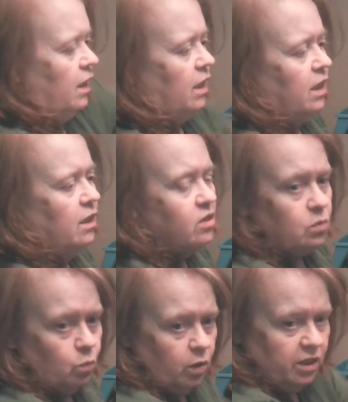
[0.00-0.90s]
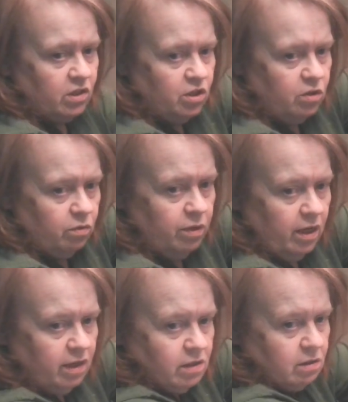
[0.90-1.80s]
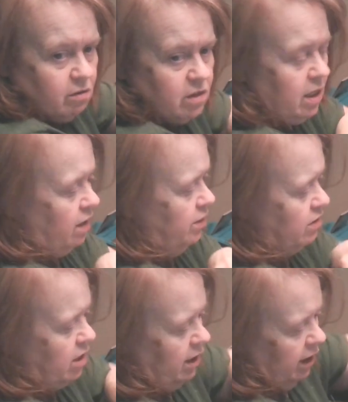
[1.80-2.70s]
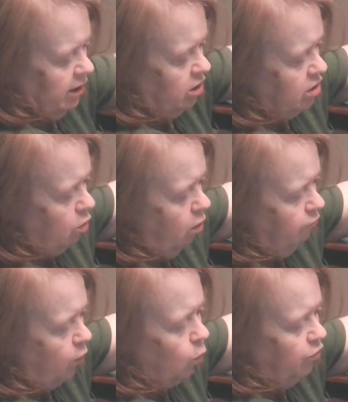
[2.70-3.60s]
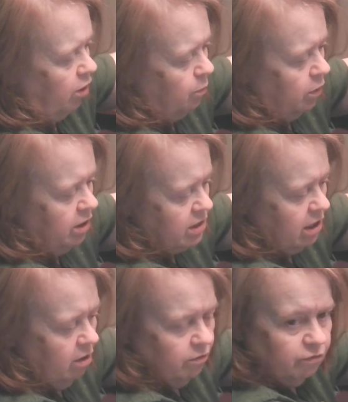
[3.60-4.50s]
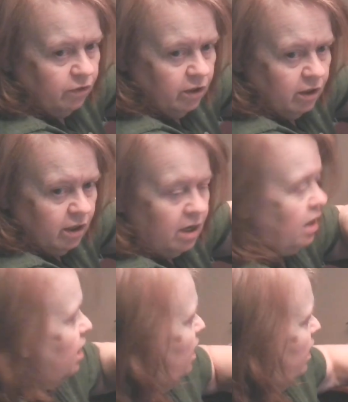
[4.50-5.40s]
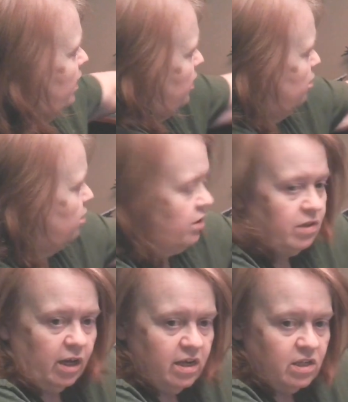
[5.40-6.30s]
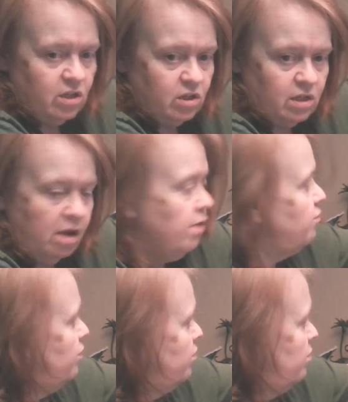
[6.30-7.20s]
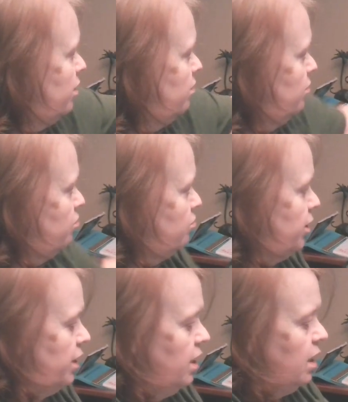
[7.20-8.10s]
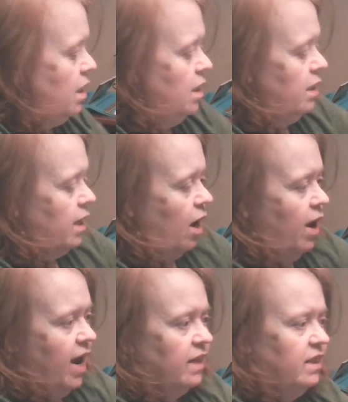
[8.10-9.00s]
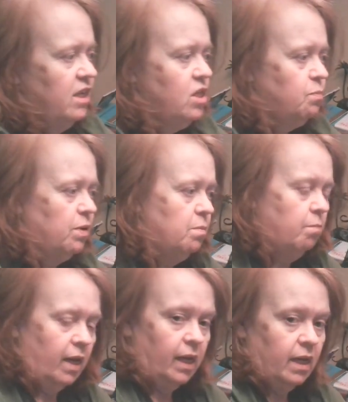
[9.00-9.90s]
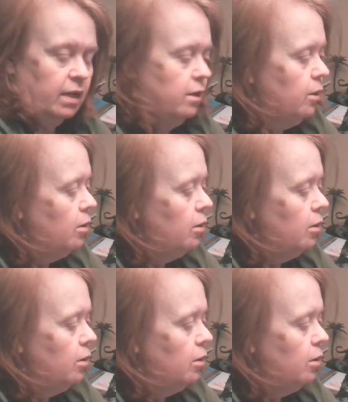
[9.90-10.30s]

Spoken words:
he doesn't want it to do this. You see how this kind of like just all folds up on itself? And here it's nice and stiff. It's nice and straight. Now, had this been made,